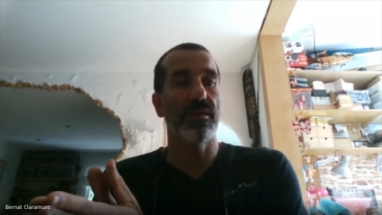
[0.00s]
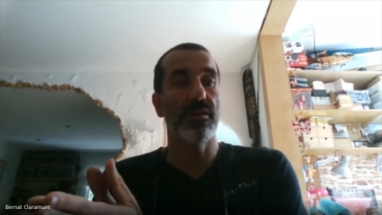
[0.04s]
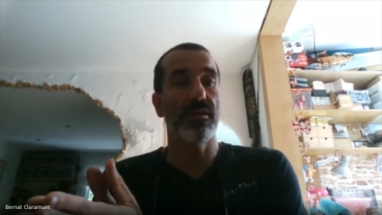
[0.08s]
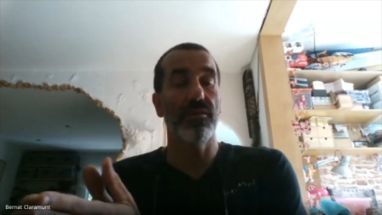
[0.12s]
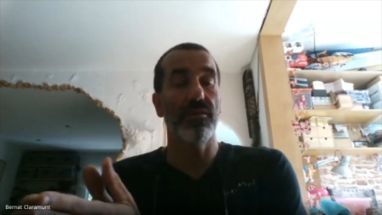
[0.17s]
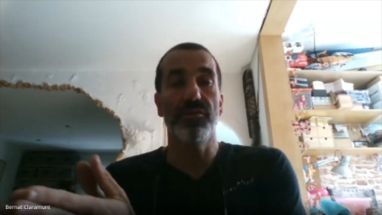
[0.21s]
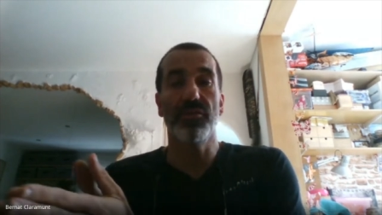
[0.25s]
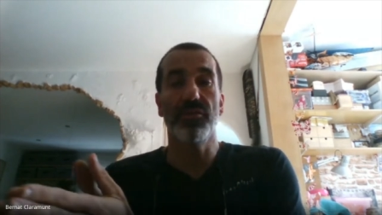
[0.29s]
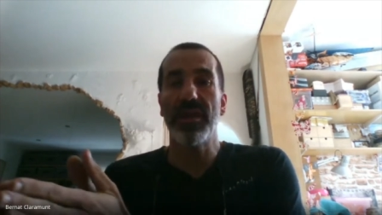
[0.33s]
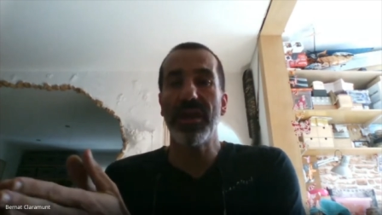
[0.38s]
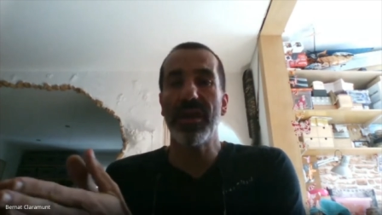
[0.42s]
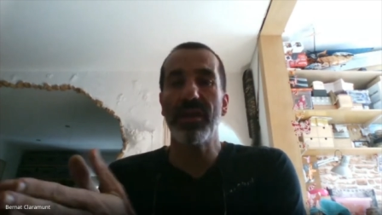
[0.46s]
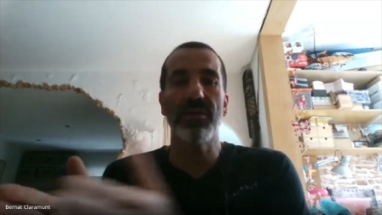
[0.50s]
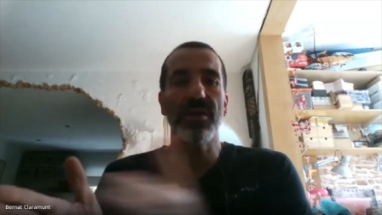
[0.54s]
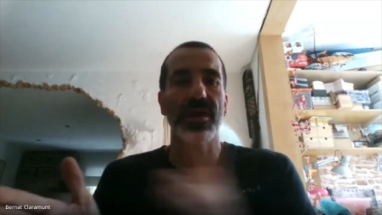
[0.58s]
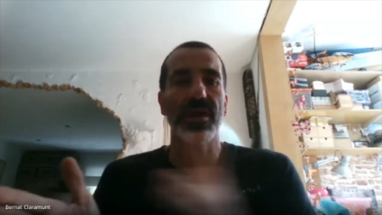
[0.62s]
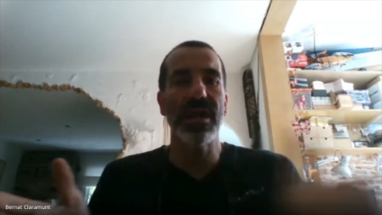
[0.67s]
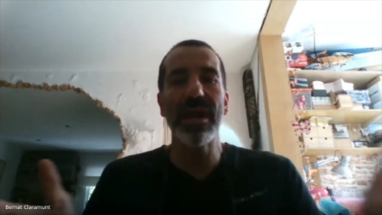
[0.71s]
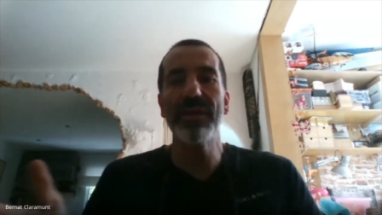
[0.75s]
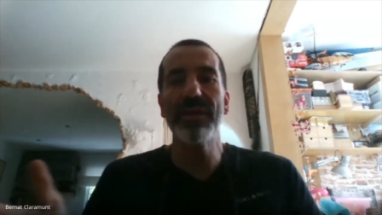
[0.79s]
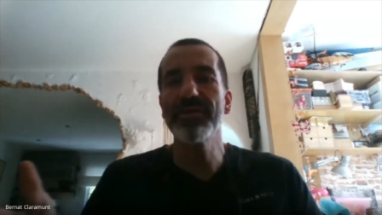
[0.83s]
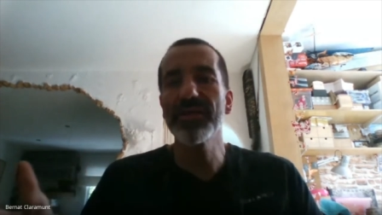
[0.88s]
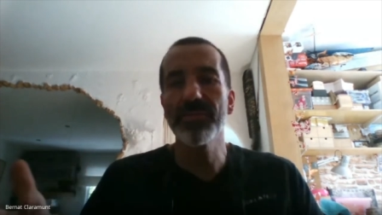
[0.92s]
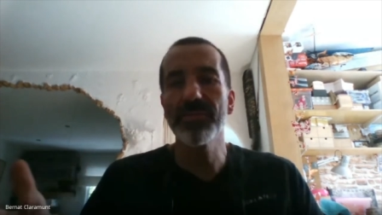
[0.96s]
during our
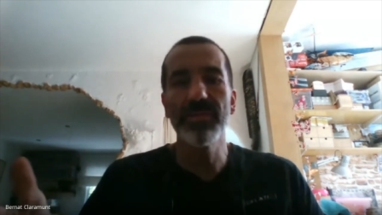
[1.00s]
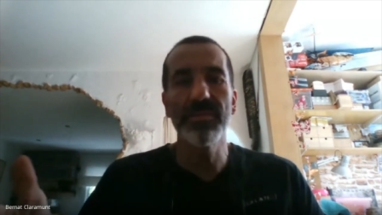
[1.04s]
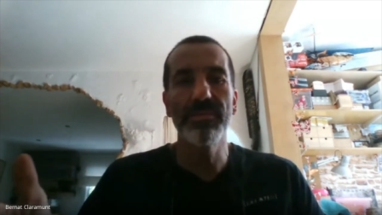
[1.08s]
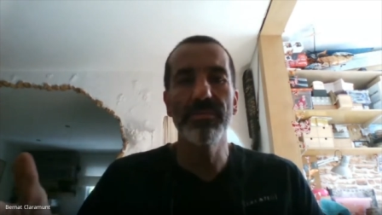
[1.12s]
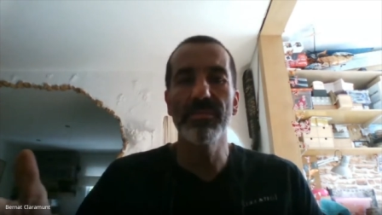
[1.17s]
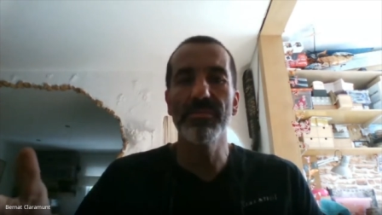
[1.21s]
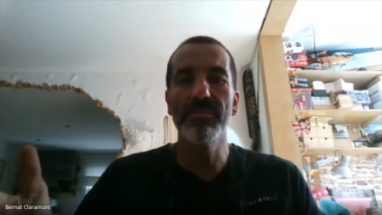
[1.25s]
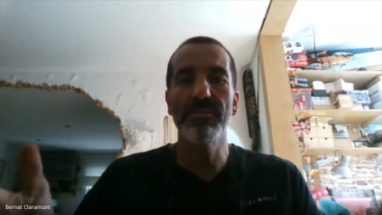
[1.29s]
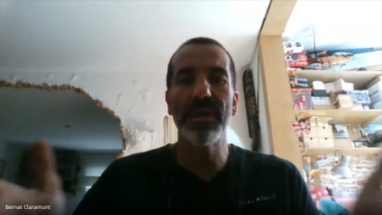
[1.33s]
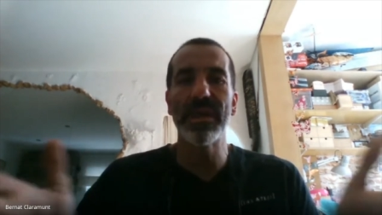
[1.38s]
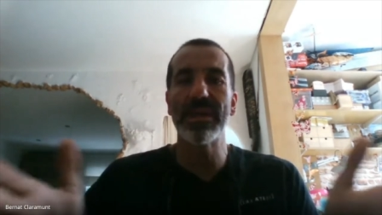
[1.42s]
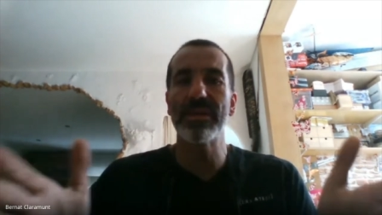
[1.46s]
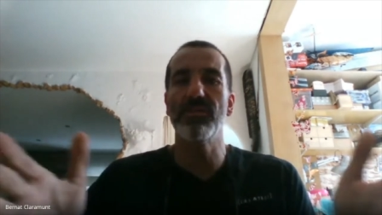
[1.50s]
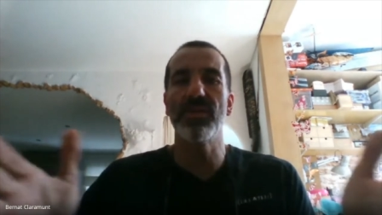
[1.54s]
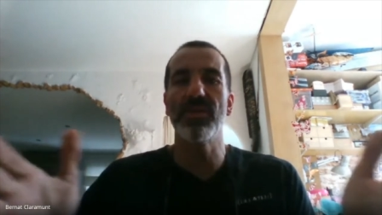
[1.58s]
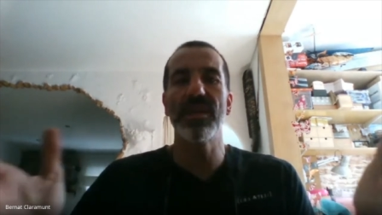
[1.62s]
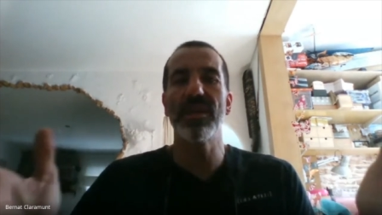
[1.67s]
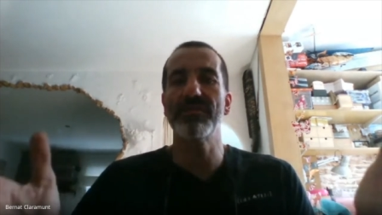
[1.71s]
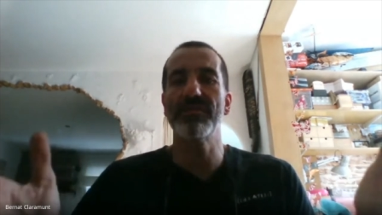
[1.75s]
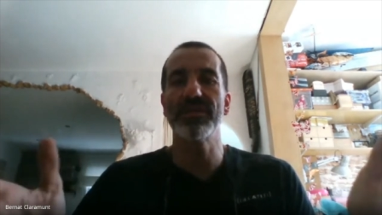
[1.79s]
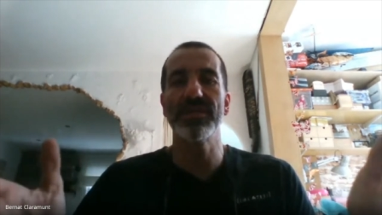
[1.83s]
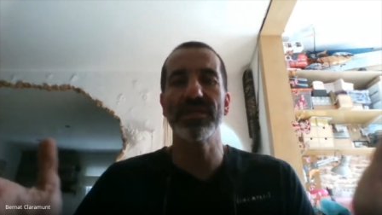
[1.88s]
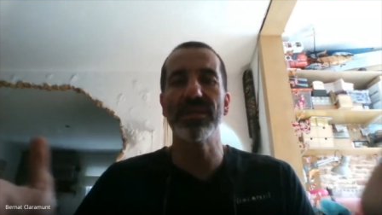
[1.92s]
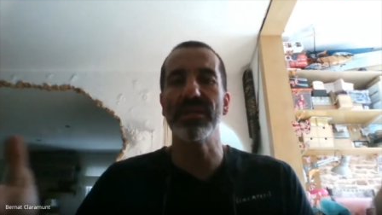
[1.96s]
lifespan, we
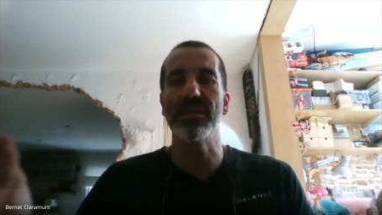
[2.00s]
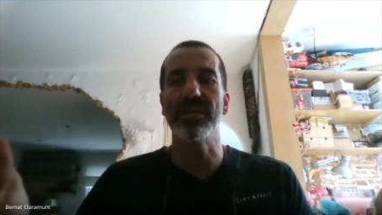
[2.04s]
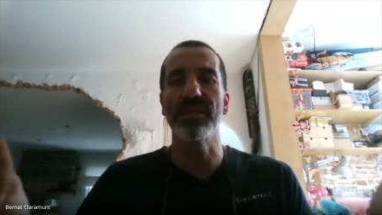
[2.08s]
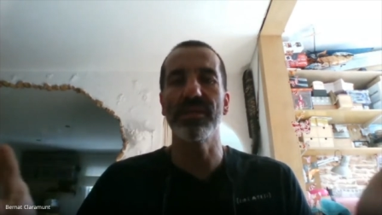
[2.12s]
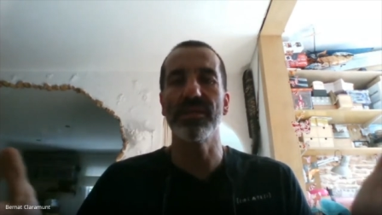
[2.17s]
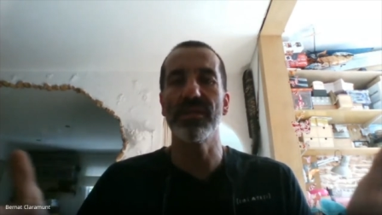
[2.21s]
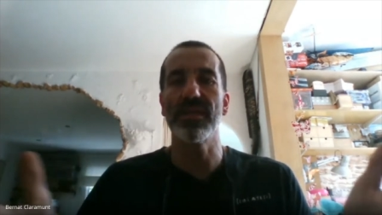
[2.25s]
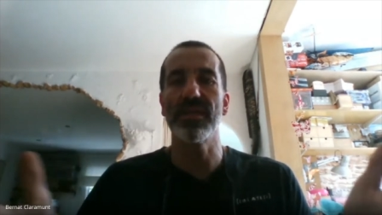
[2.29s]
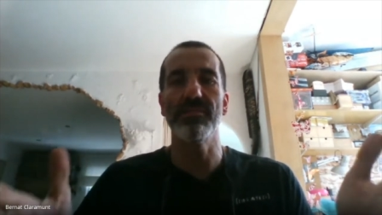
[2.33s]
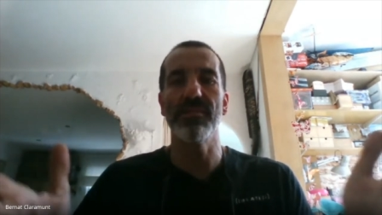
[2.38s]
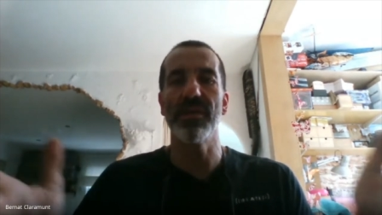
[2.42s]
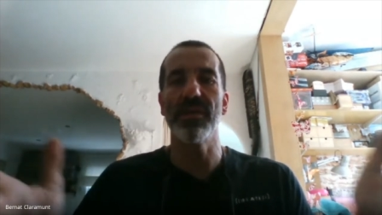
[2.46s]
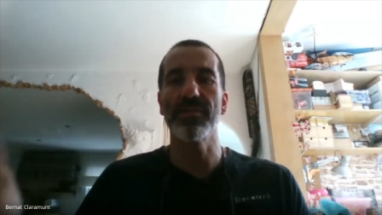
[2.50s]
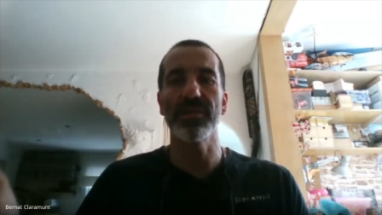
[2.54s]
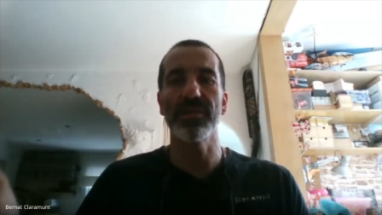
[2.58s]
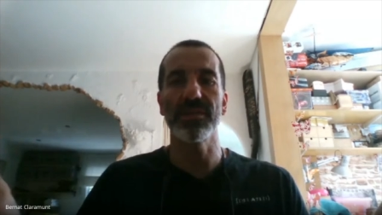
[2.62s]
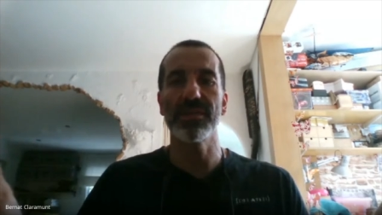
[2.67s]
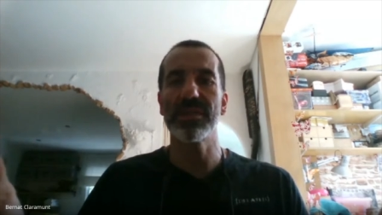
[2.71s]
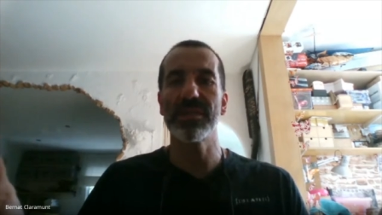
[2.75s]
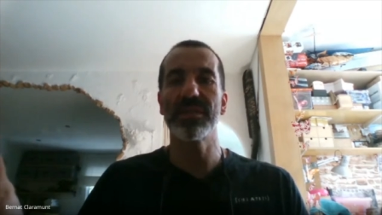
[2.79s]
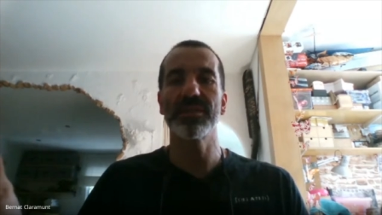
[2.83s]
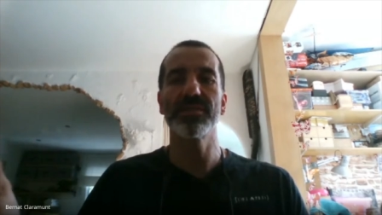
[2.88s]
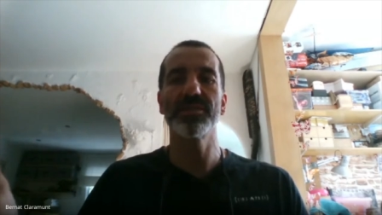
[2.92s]
have seen that mountains are